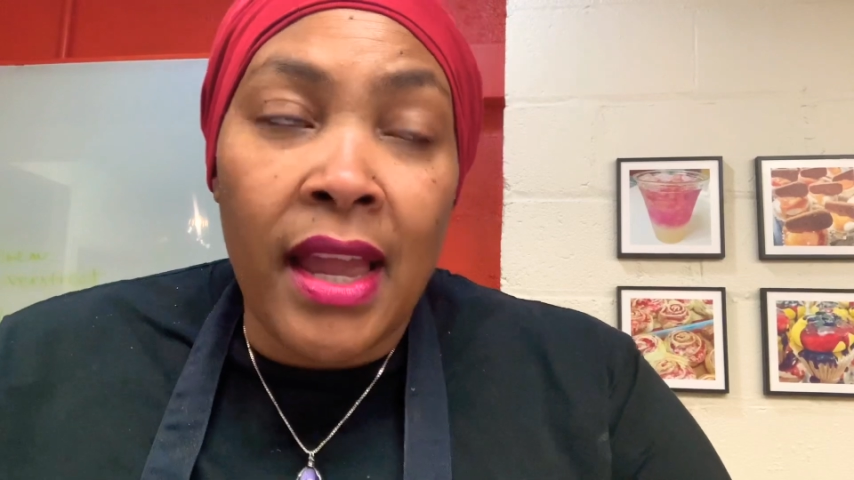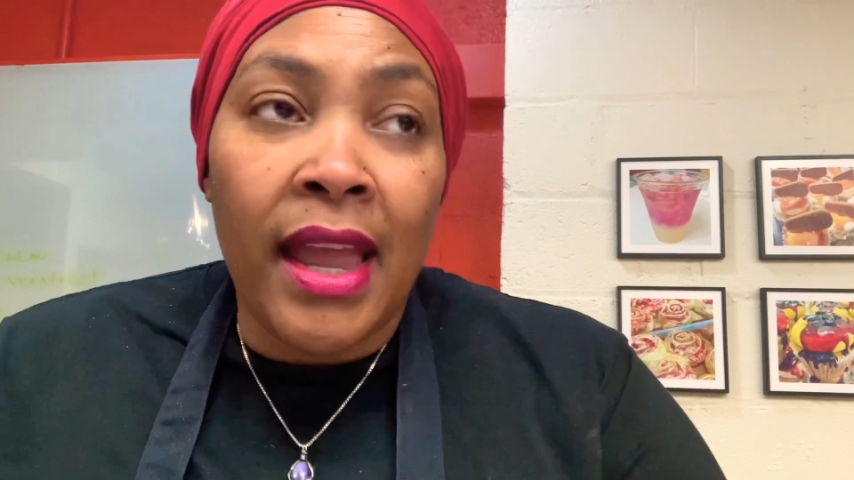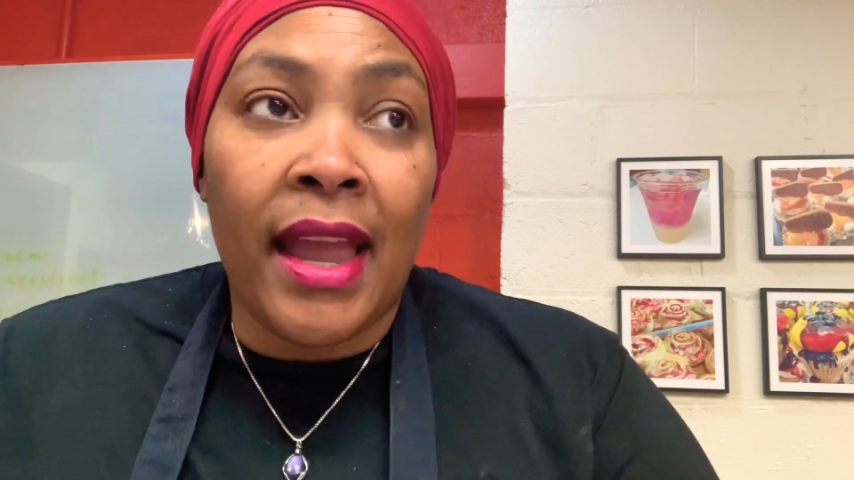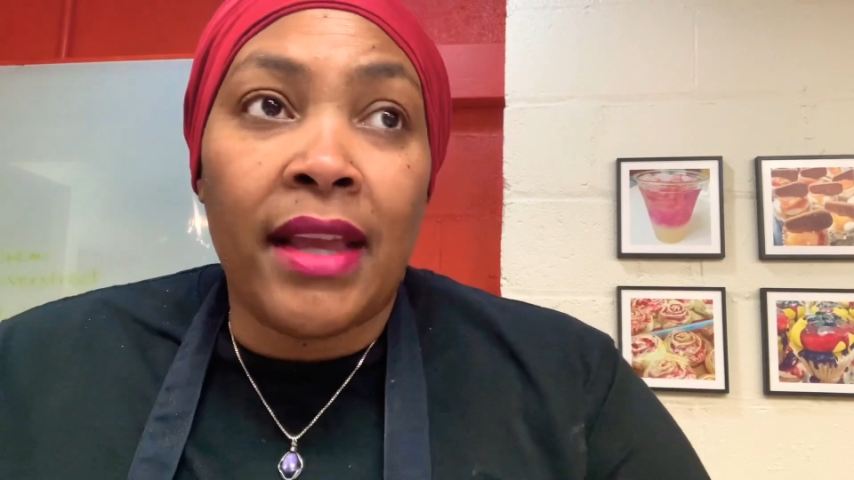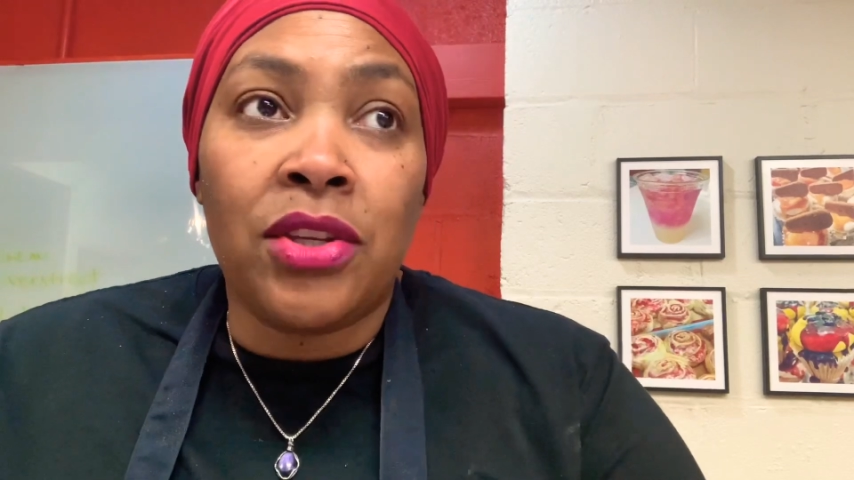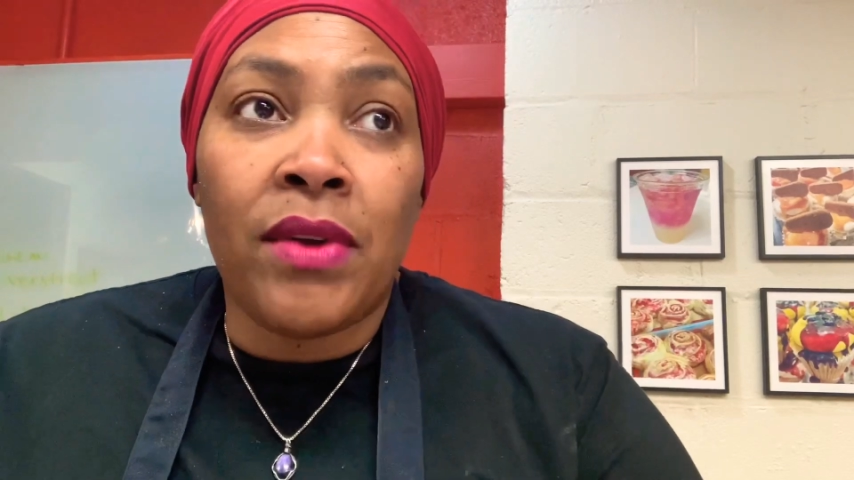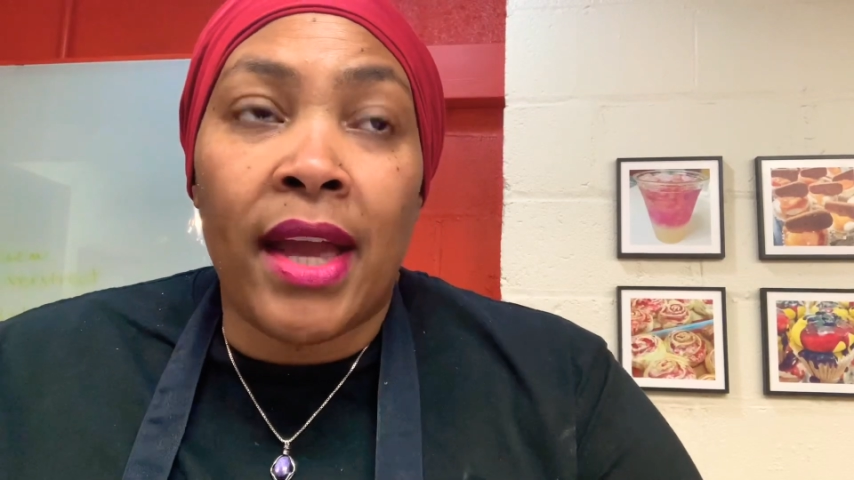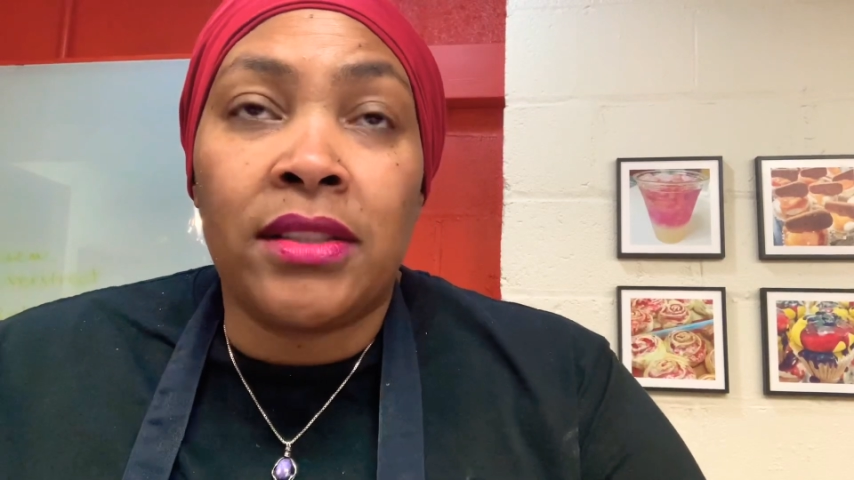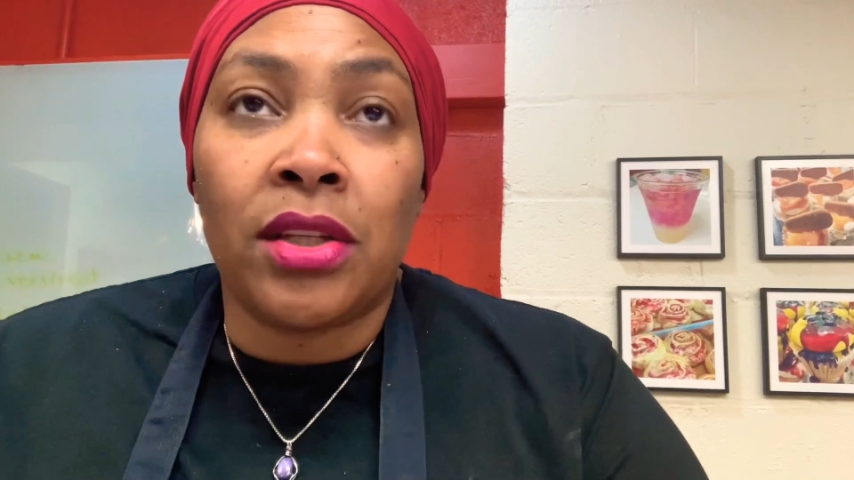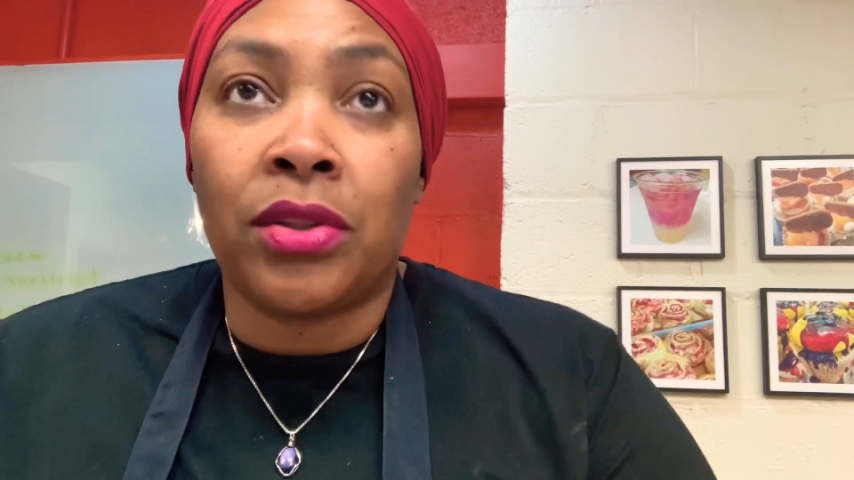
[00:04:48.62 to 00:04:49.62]
and you
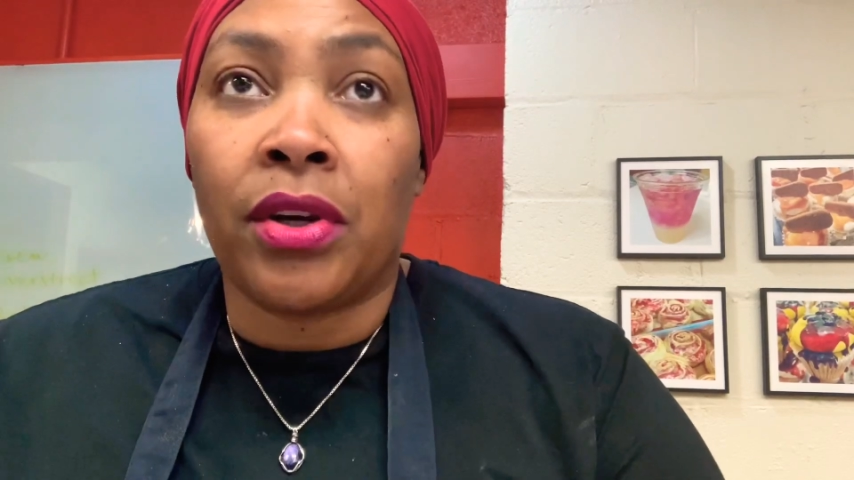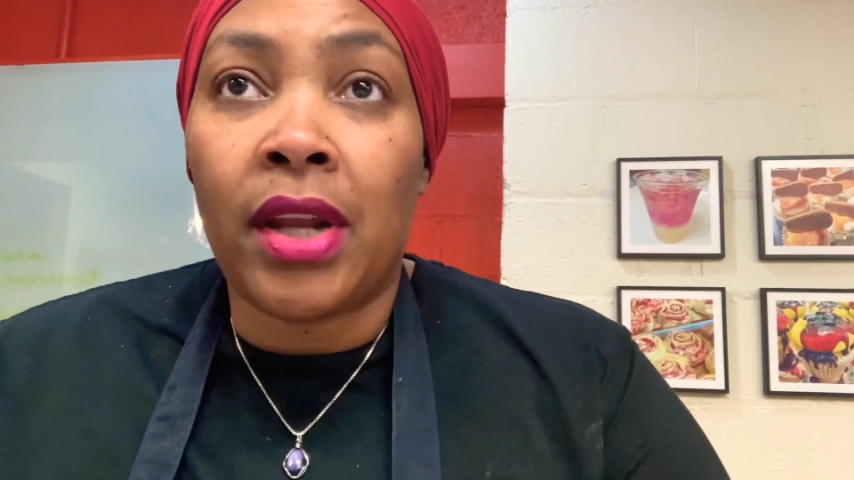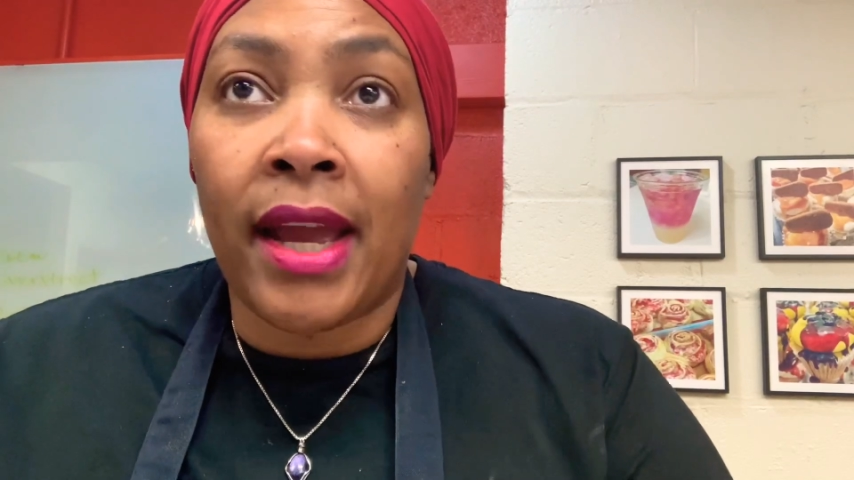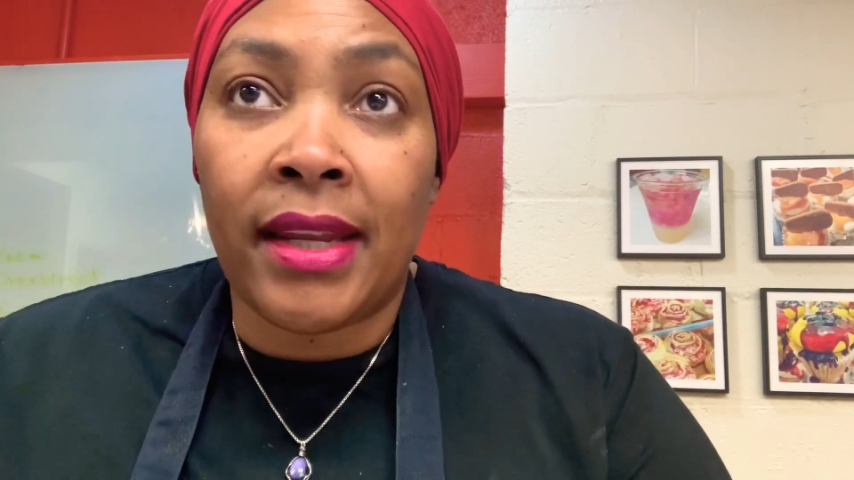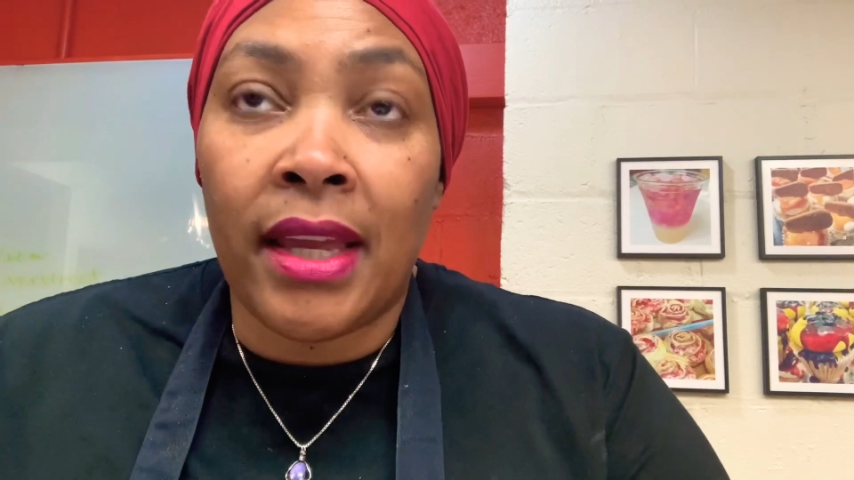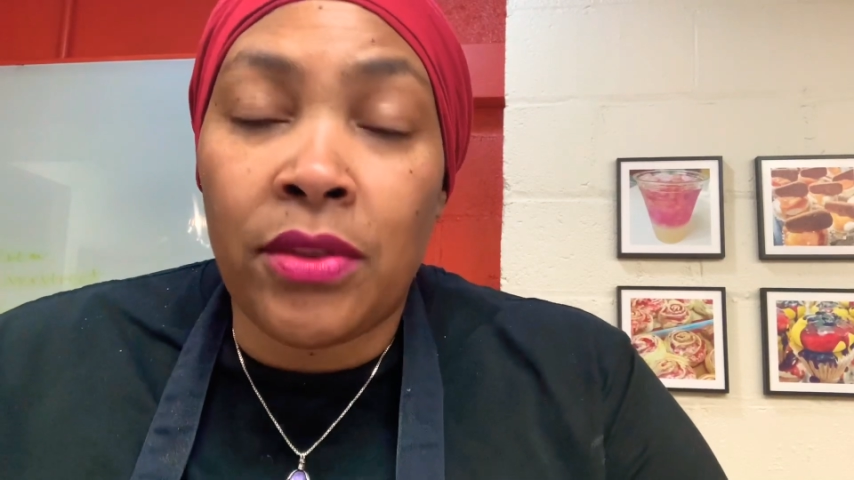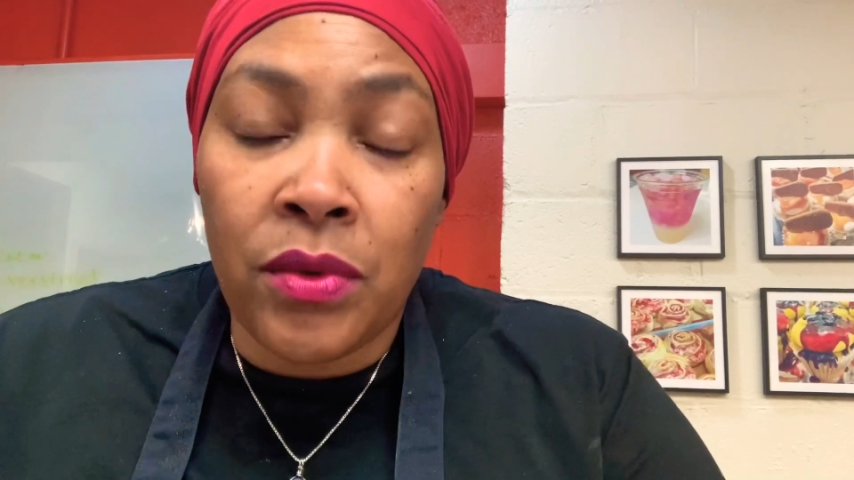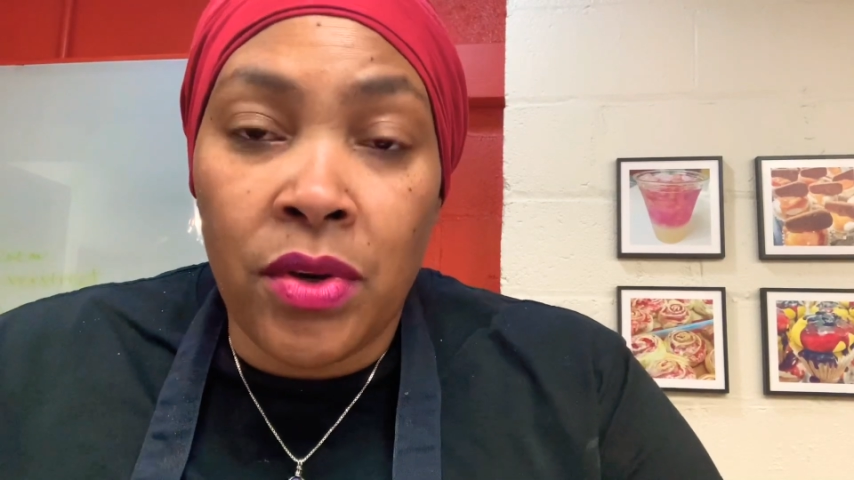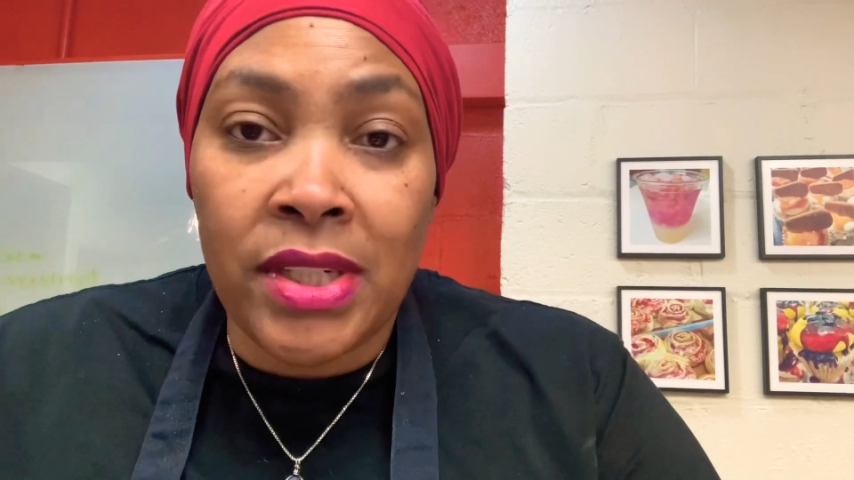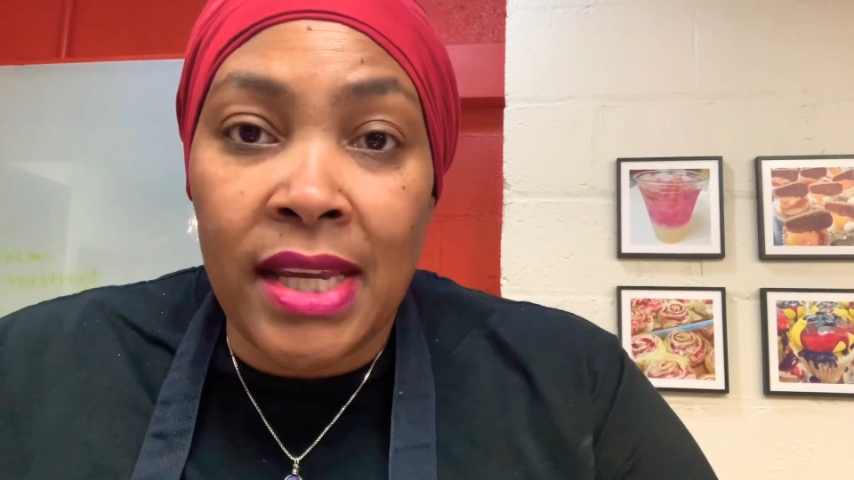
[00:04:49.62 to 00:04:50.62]
had to learn how to get through
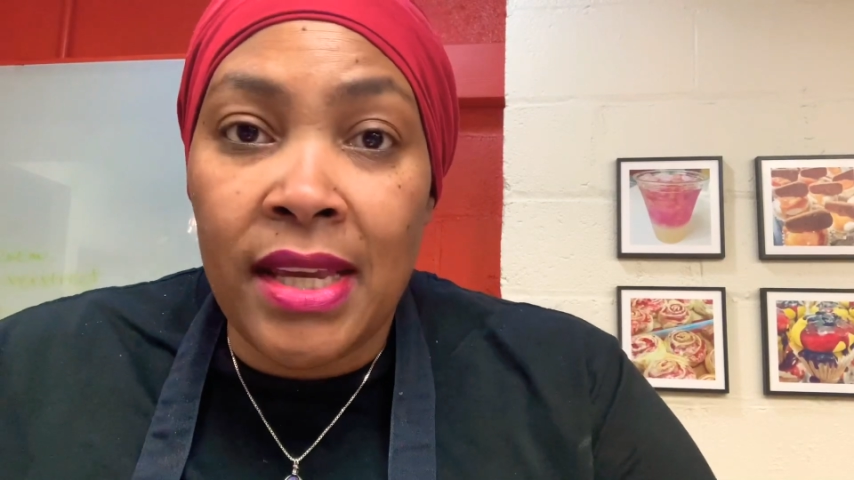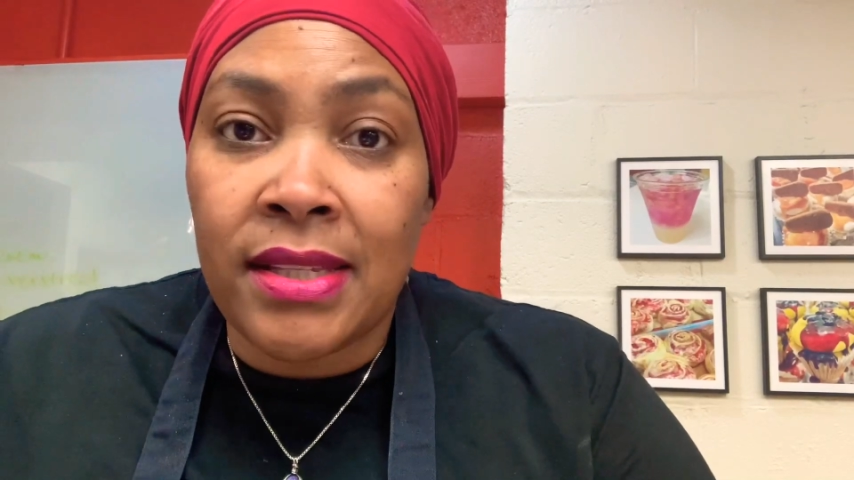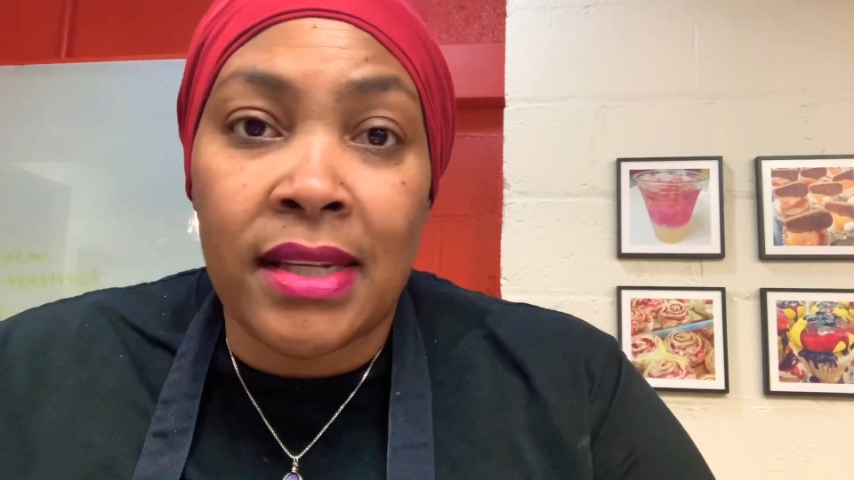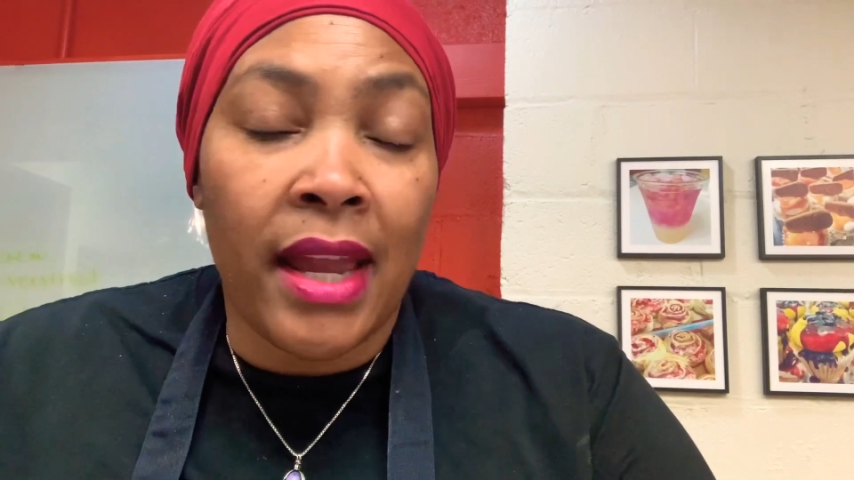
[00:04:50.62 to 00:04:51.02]
critiques in